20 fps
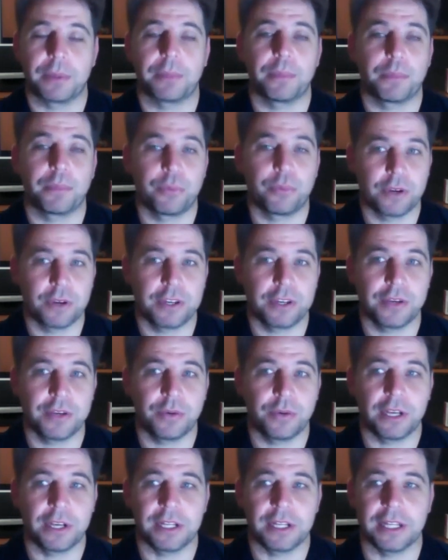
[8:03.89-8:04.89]
pretty
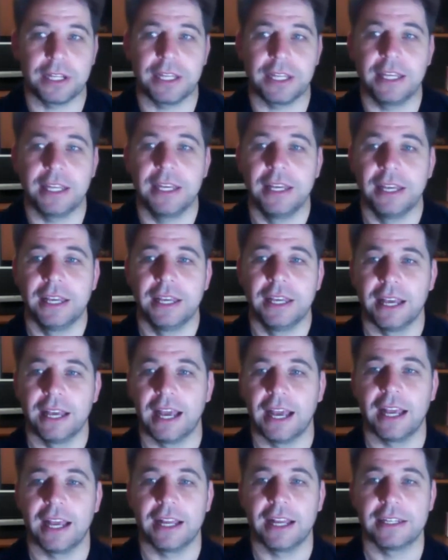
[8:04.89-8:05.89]
quickly,
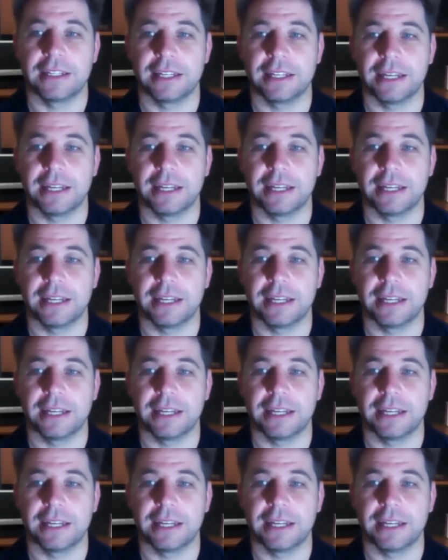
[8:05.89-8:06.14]
and